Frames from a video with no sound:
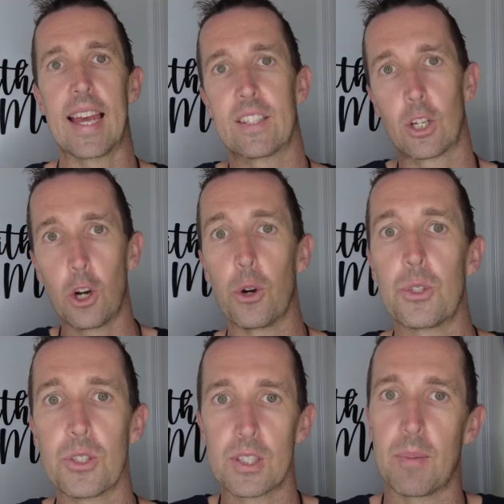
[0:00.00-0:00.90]
as a coach,
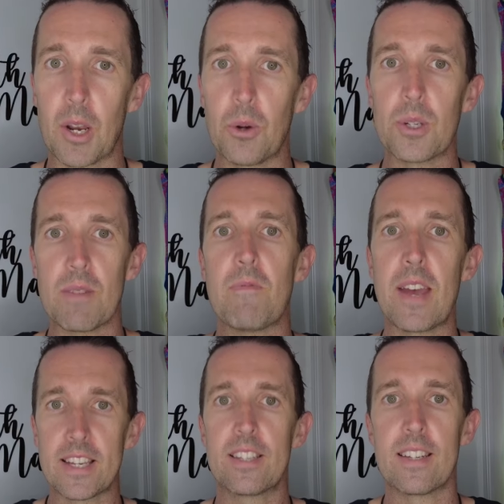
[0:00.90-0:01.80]
as someone who is
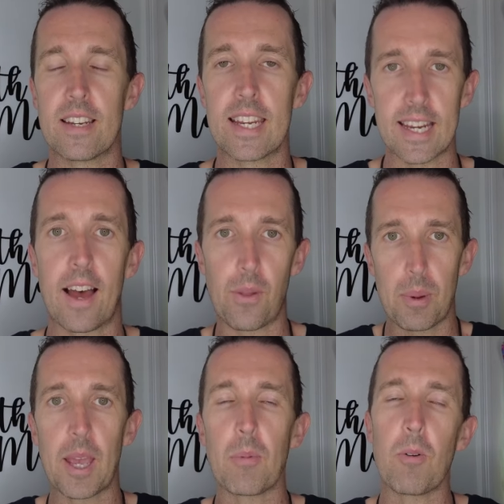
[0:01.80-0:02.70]
invested in other
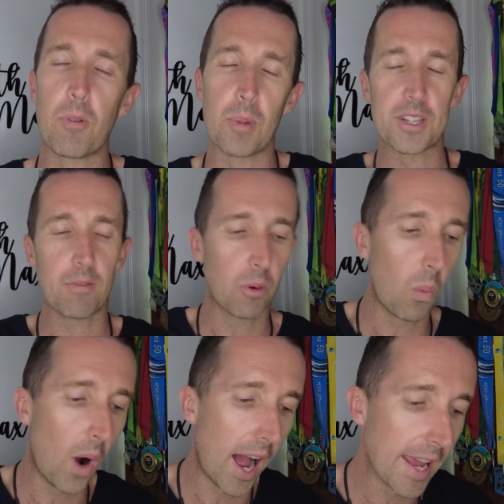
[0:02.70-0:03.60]
people from a different
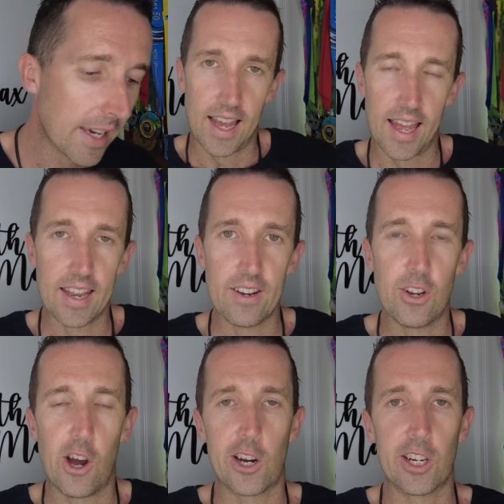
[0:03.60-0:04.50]
way. And
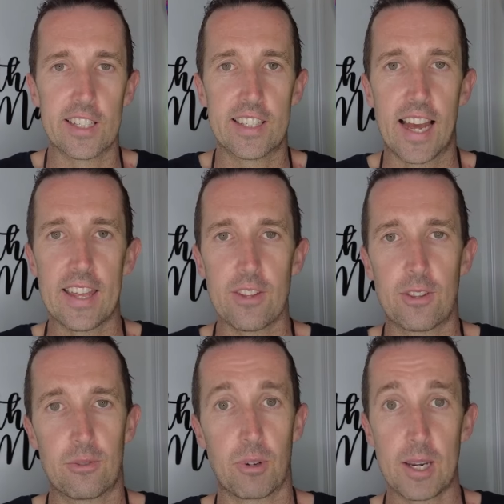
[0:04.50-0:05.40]
I have got to say, the
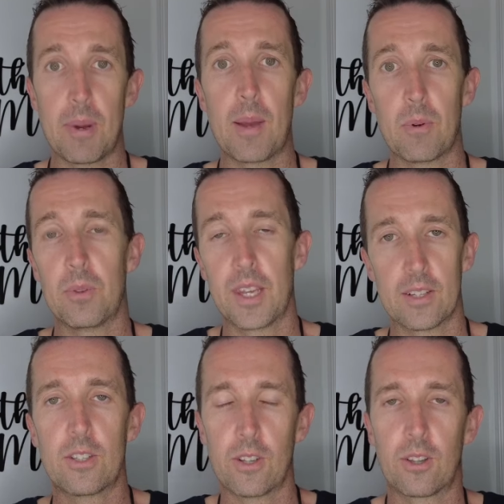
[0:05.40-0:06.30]
three people
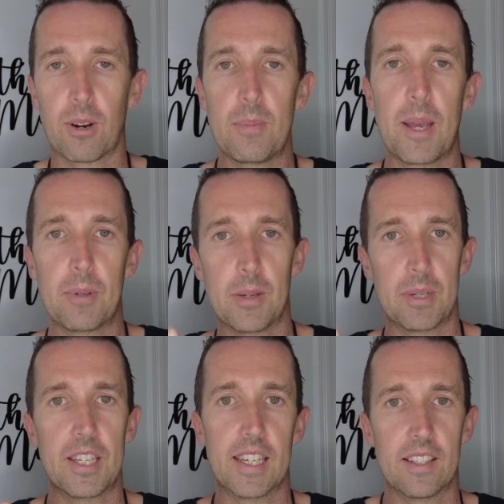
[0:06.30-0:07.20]
there's three people in
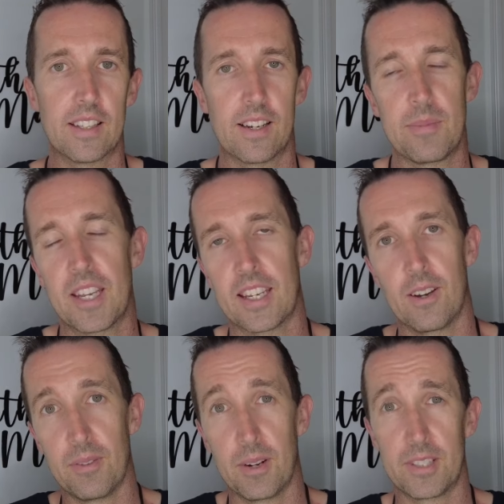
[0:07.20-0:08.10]
particular that I'm thinking
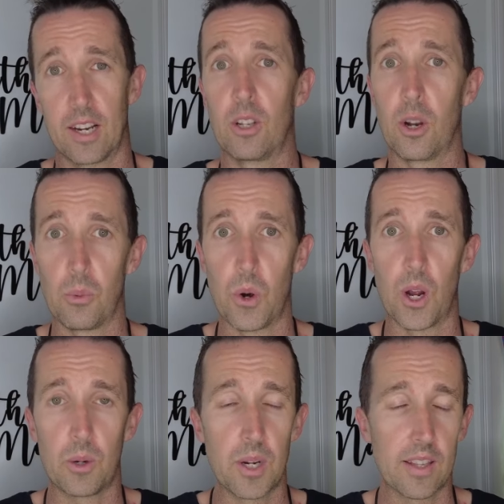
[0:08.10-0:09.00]
of that I've done a lot of
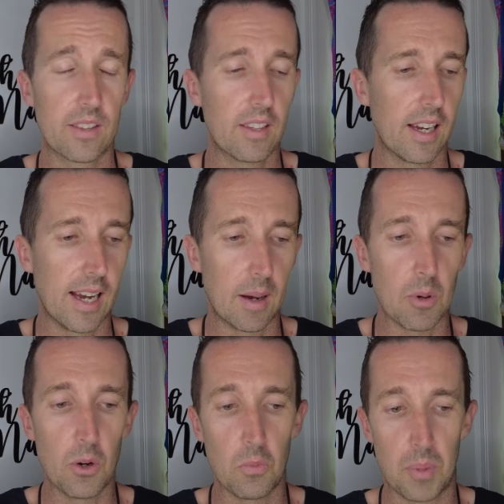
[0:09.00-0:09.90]
work with, um,
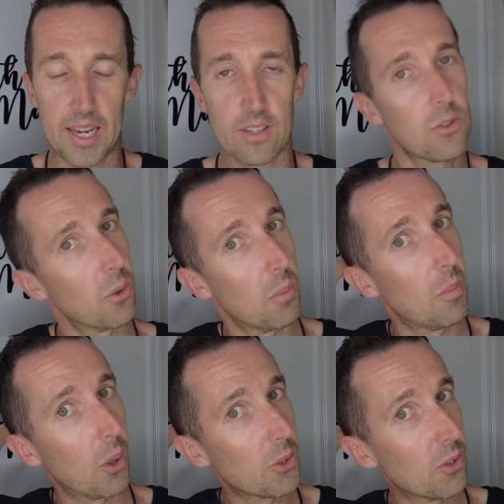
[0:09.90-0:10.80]
who have been to
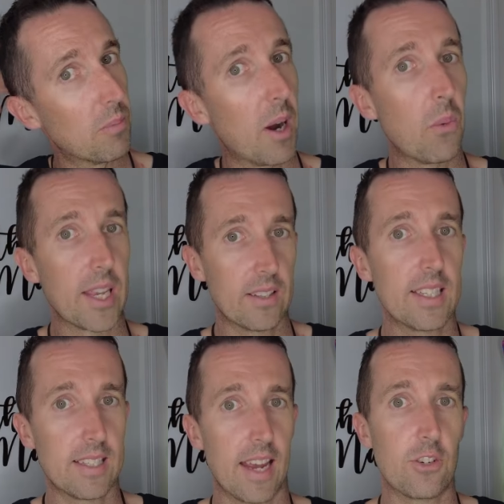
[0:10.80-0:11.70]
most of my weekly
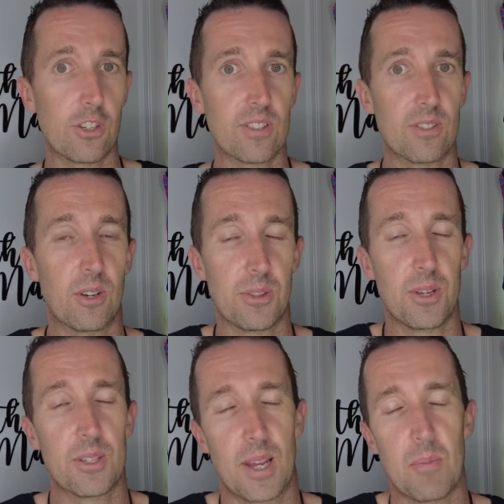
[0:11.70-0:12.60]
sessions on
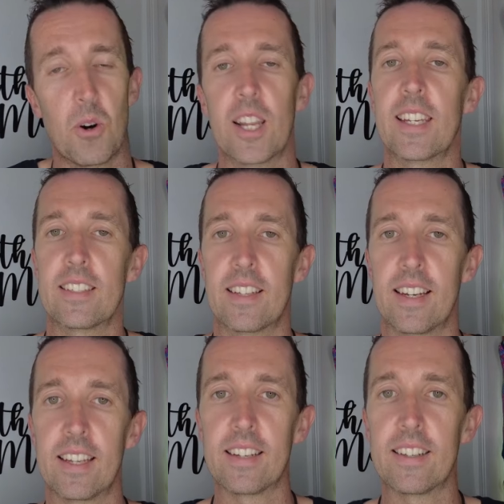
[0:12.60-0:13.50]
Thursday mornings,
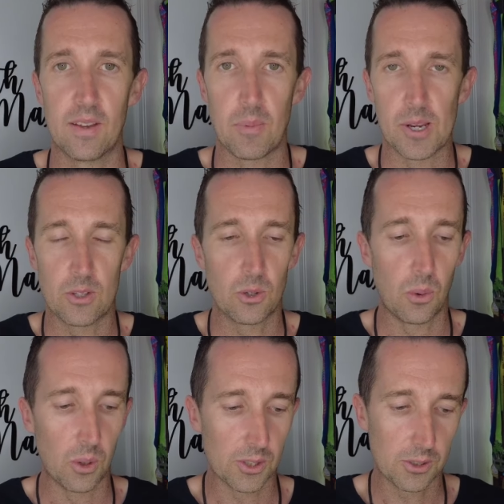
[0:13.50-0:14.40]
and they've been
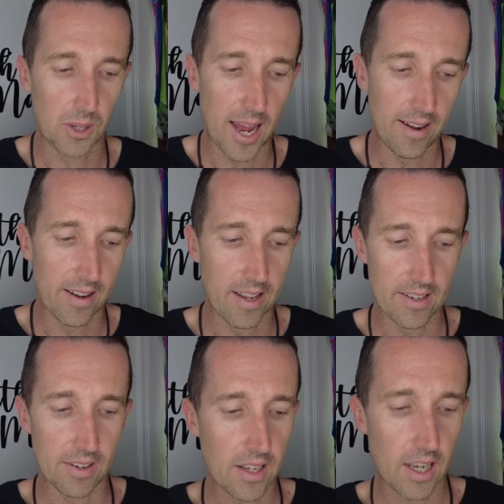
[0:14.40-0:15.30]
stalwarts throughout it. And